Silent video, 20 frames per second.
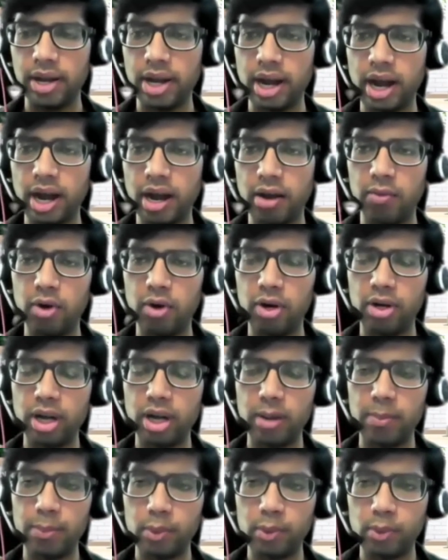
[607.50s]
and what
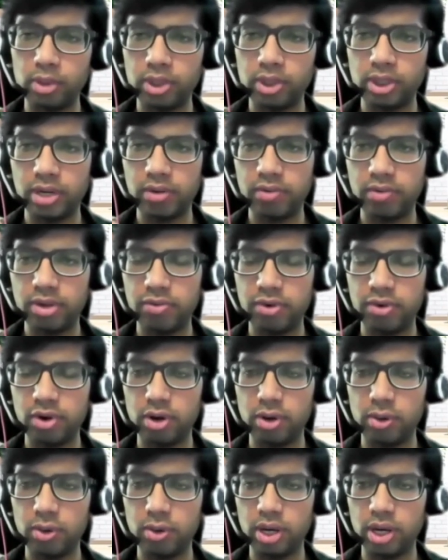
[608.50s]
approach did we
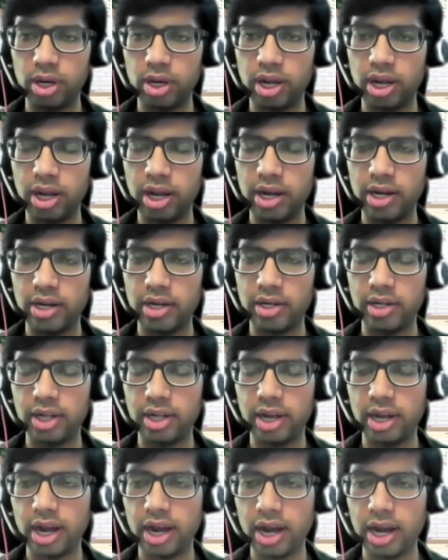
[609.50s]
followed.
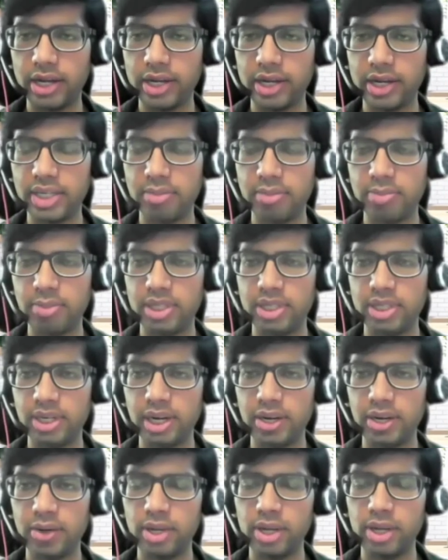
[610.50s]
And the idea is
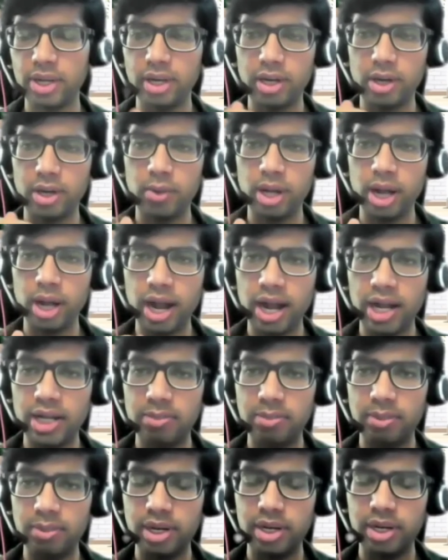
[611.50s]
basically to include
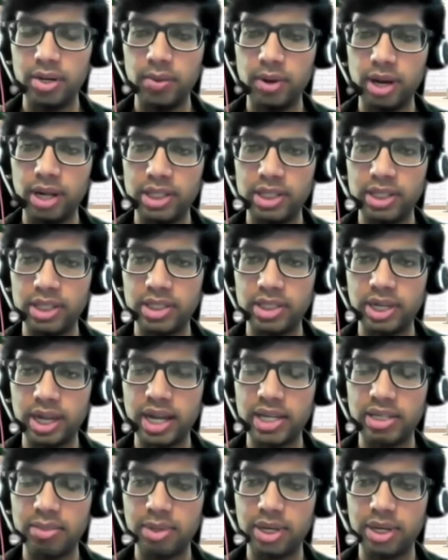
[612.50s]
as many nuances,
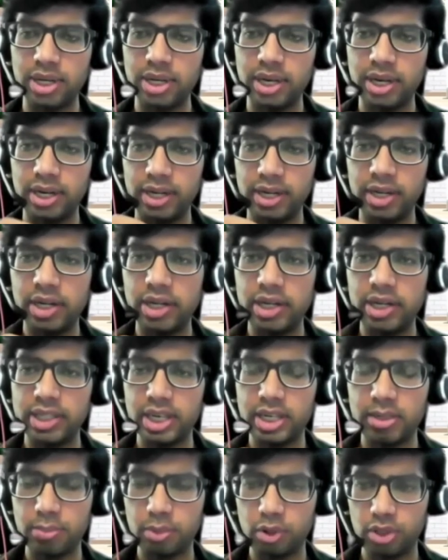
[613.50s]
as many nitty
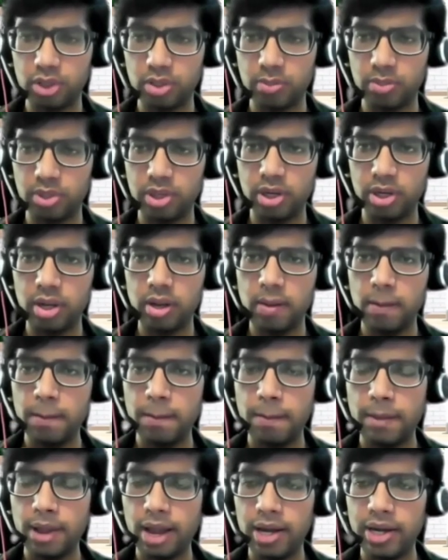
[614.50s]
gritties as possible,
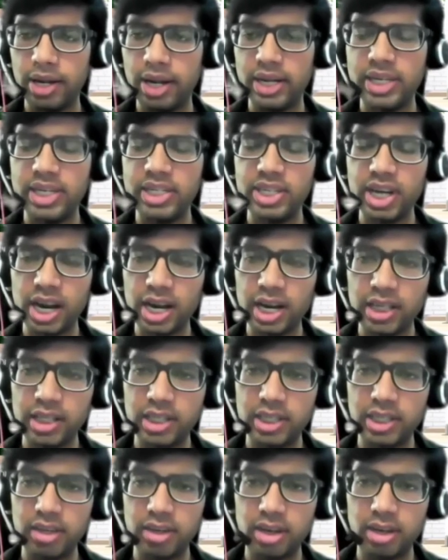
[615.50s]
and any
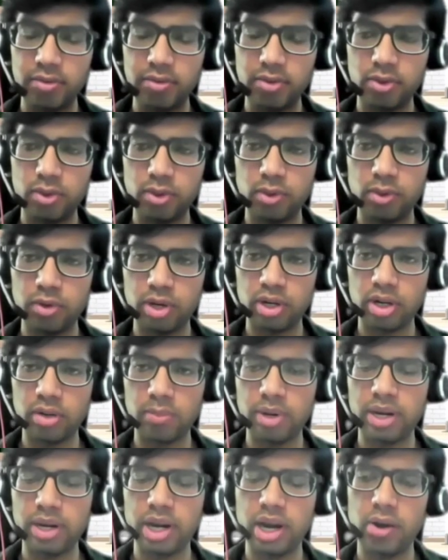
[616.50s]
challenges if you
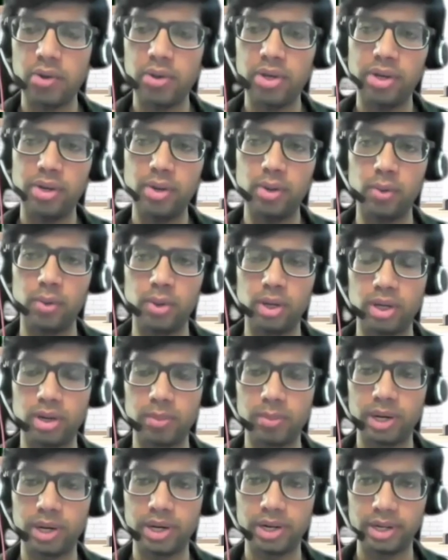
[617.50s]
overcome and how did you
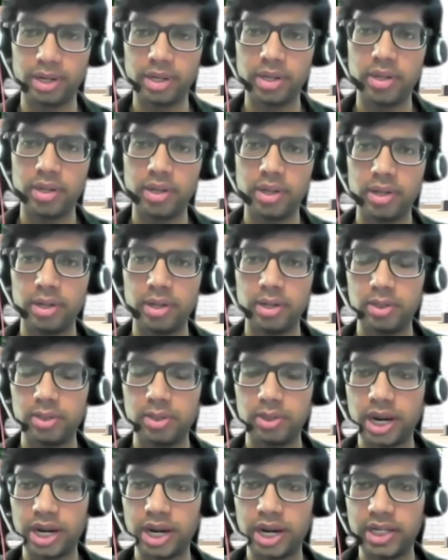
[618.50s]
overcome it.
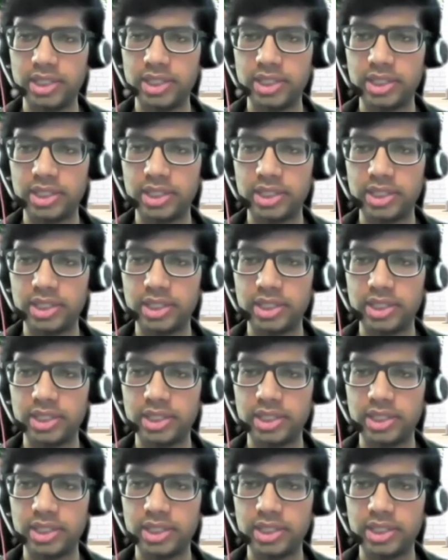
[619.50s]
So that is